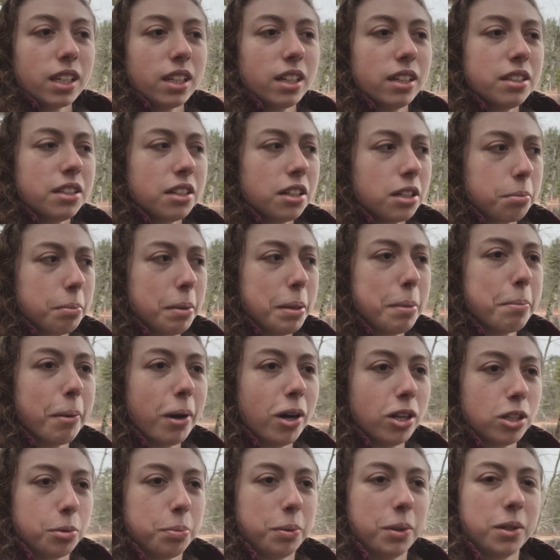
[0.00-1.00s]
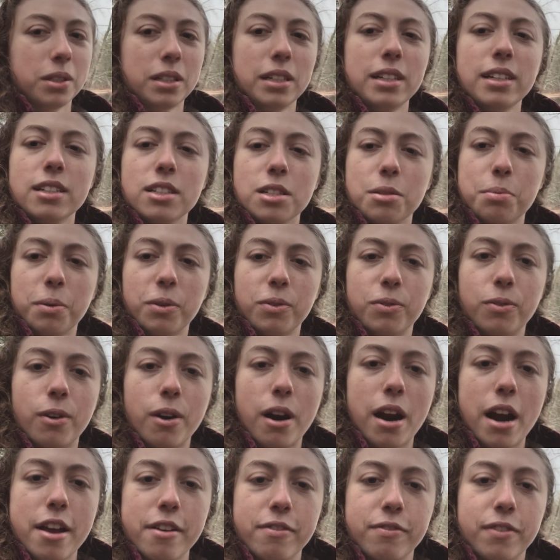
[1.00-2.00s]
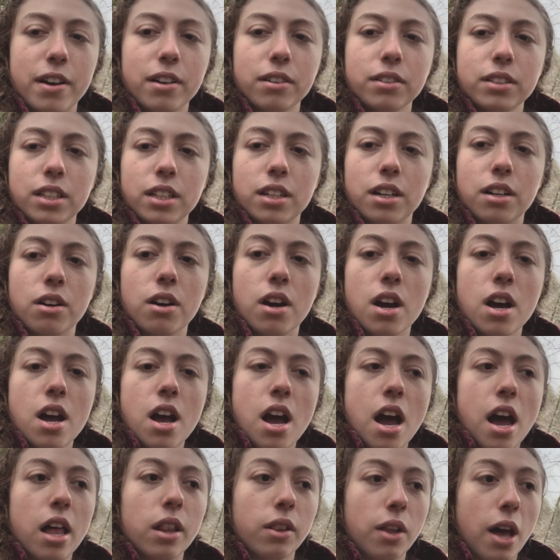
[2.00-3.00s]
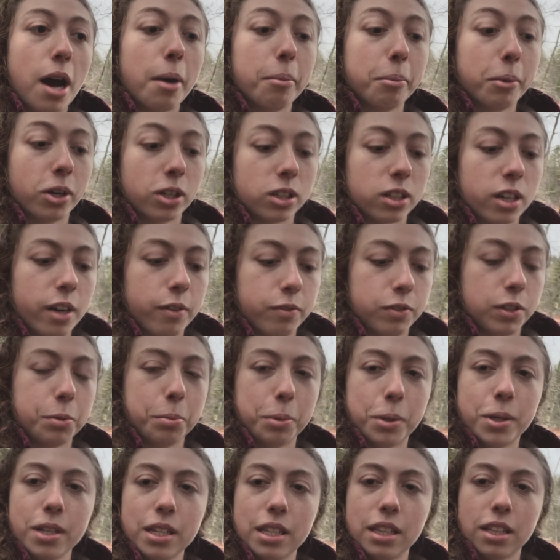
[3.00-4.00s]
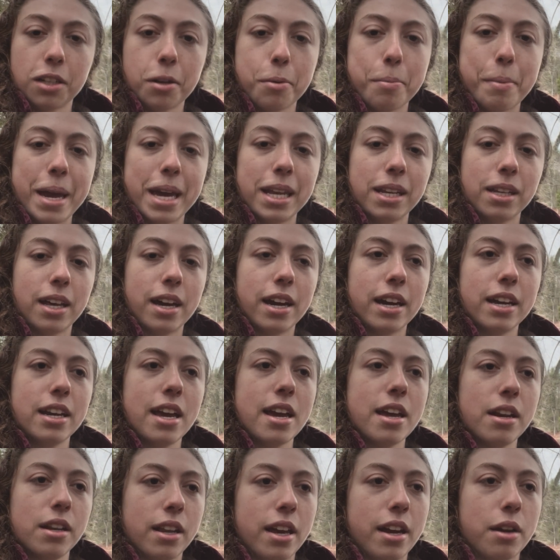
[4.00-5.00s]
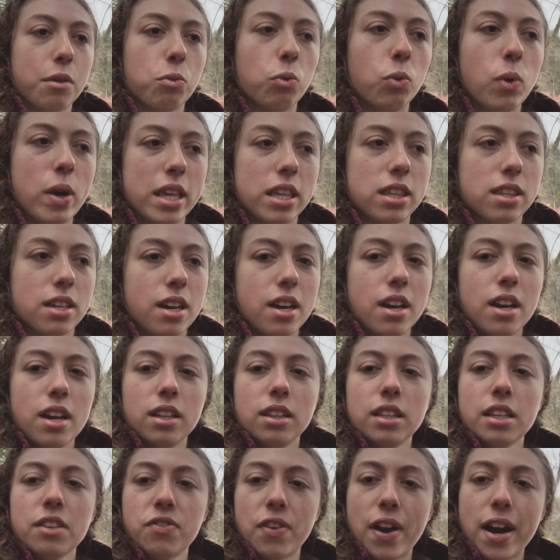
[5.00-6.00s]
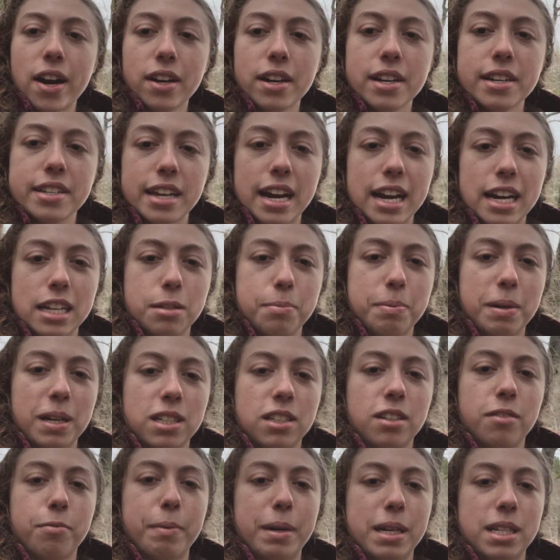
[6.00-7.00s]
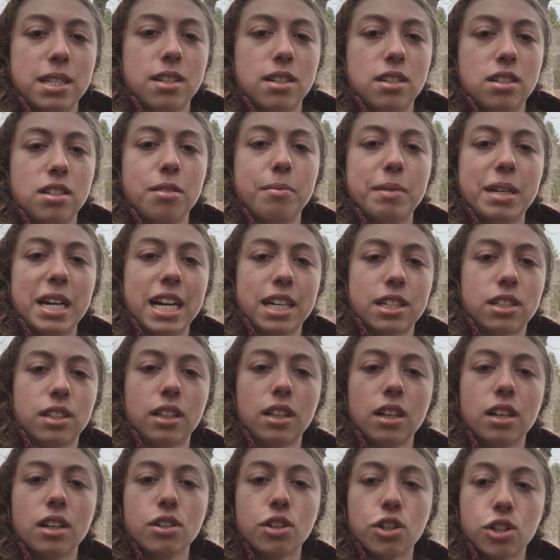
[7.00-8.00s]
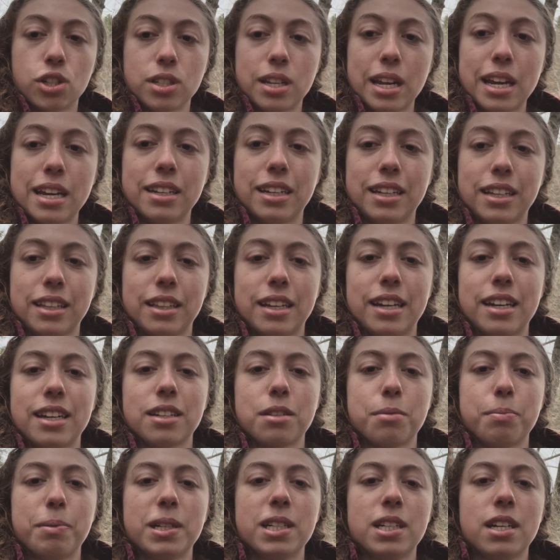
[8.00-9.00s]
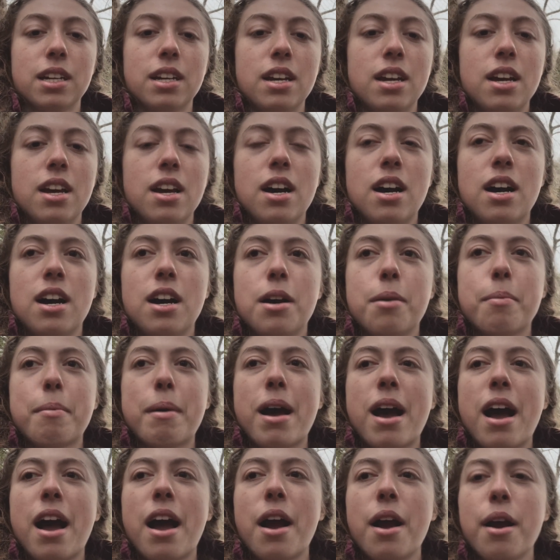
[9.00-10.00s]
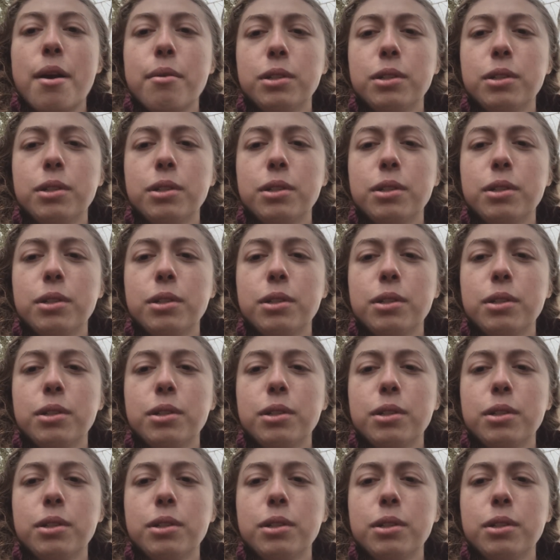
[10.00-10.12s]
it took me multiple years before I felt, you know, a lot more comfortable in the command line and like with the various aspects of my system and actually understanding things. But um, I